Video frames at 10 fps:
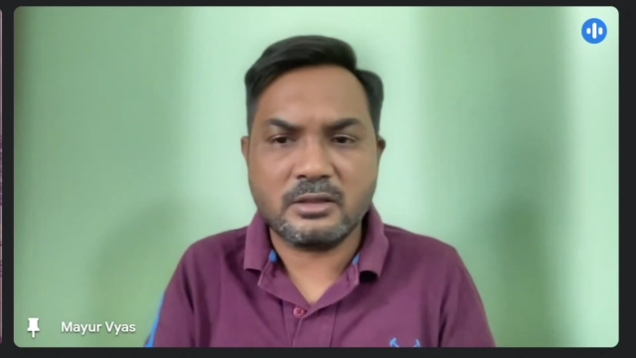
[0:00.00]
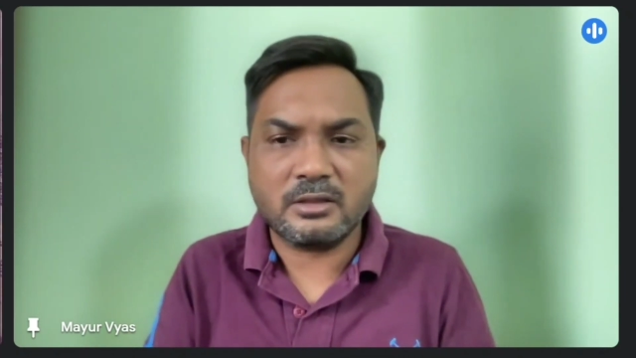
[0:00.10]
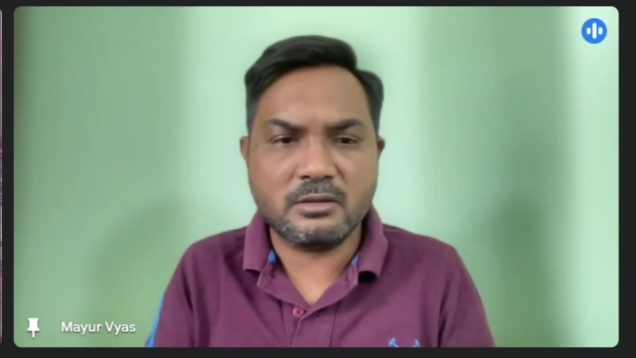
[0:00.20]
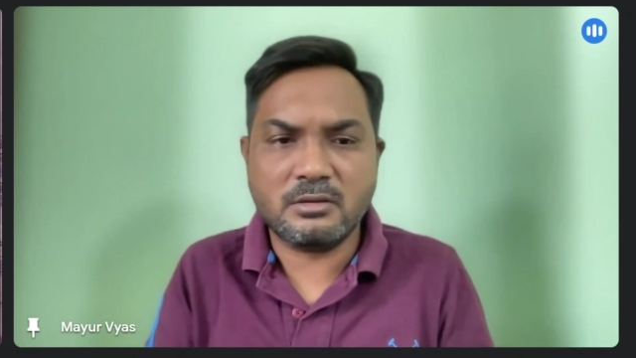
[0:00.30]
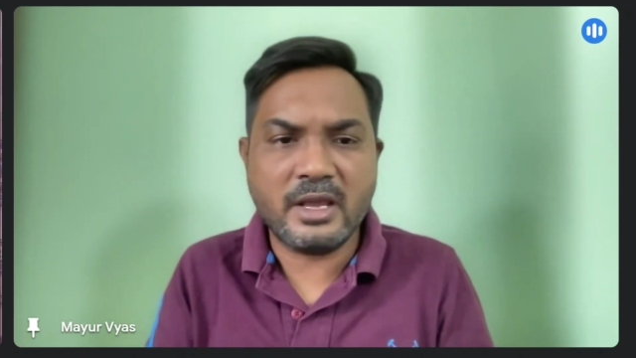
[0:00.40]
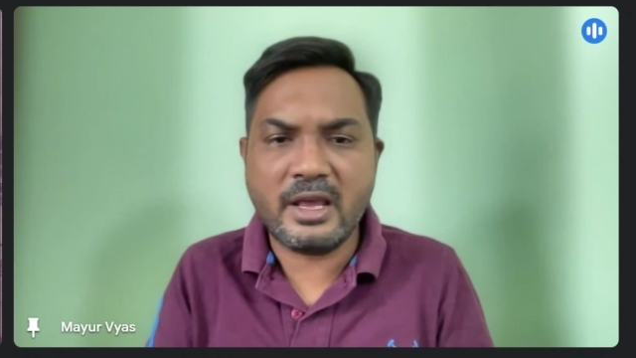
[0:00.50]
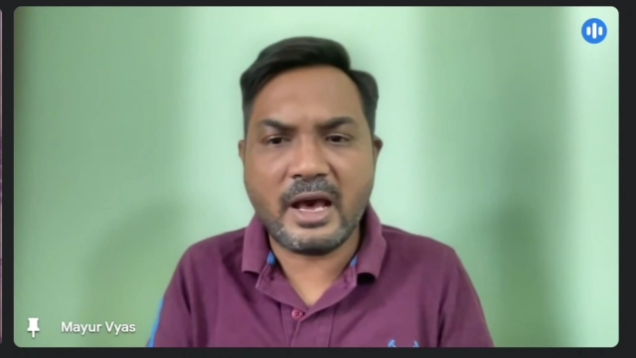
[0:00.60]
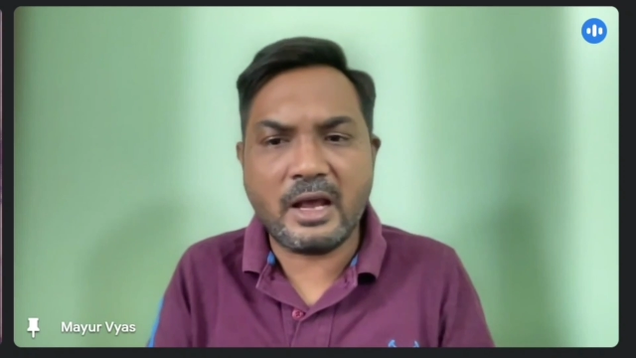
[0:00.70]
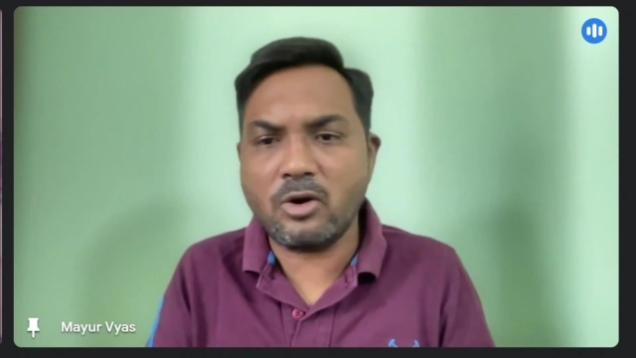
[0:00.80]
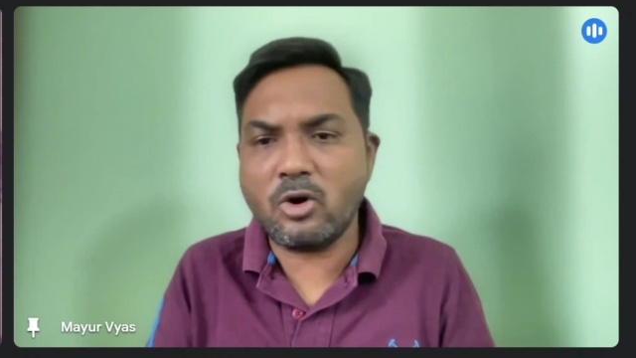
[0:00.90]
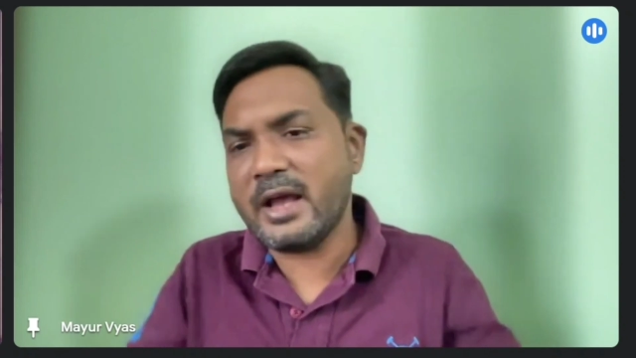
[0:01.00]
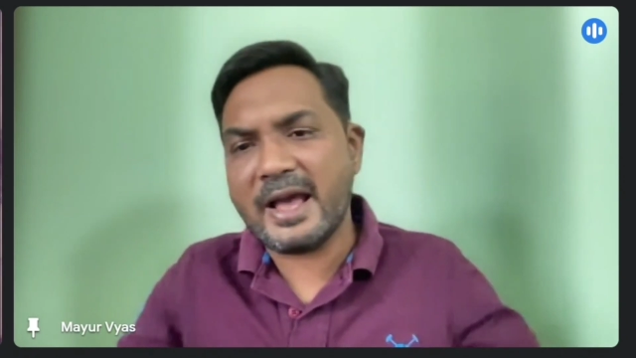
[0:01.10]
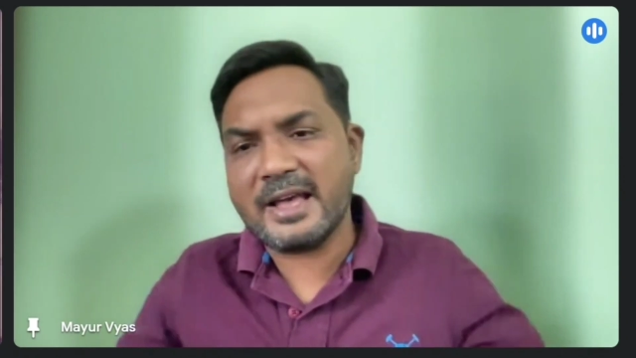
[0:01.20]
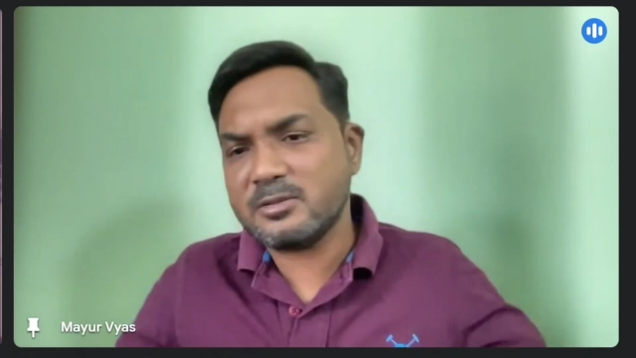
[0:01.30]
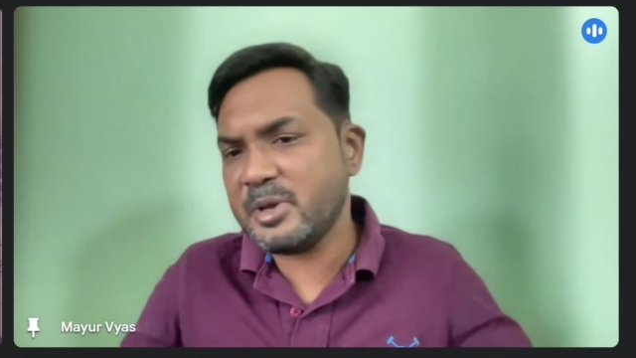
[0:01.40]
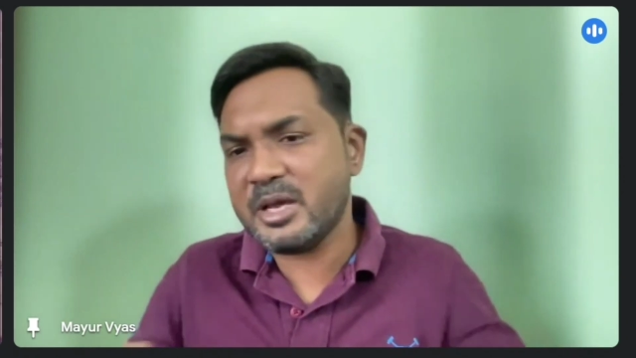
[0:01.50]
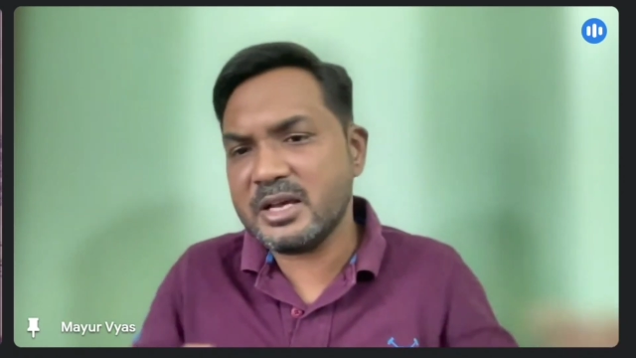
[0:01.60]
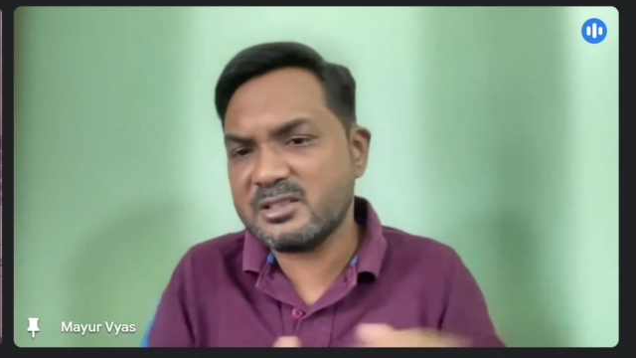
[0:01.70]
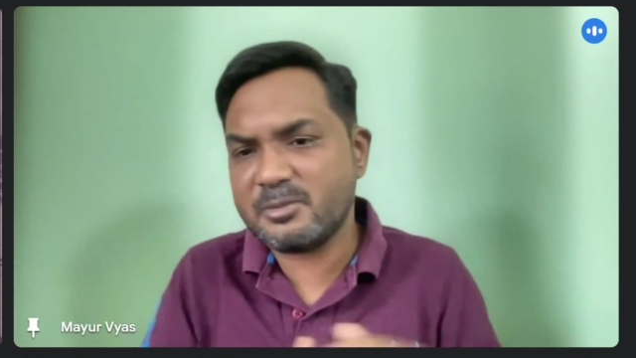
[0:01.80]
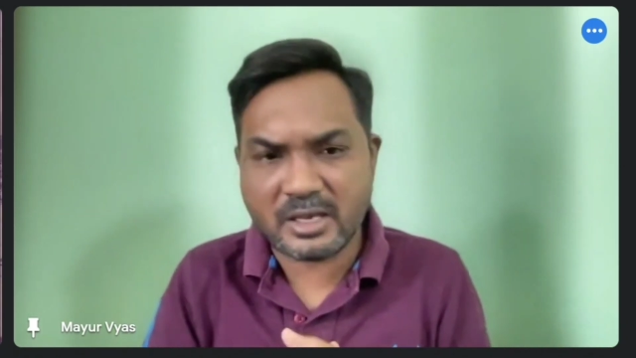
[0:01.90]
they are not as big as
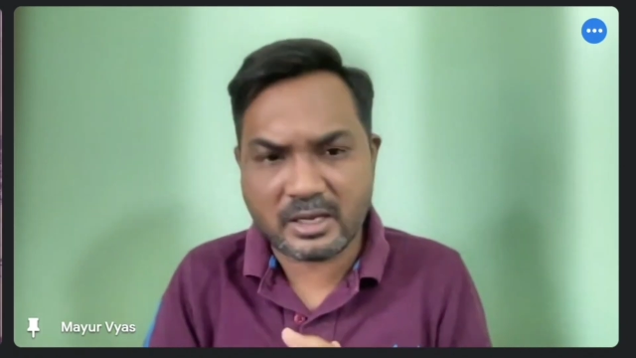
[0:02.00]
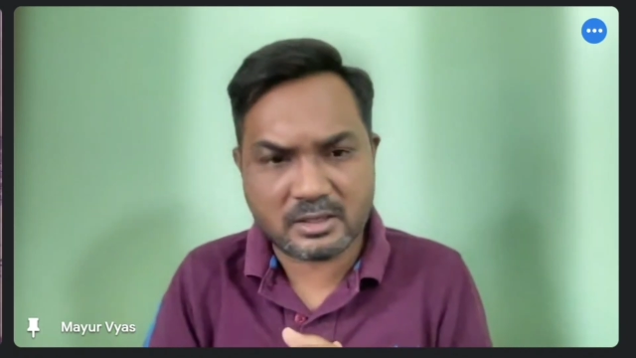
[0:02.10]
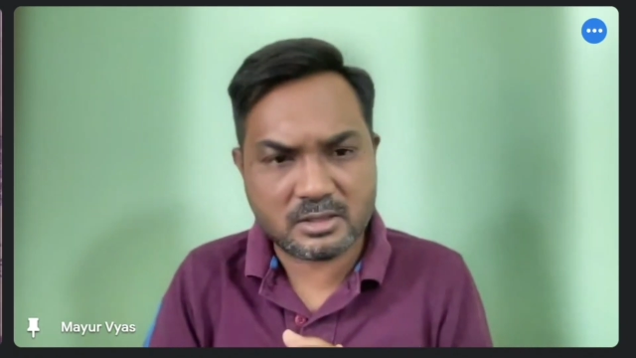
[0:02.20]
SpaceX.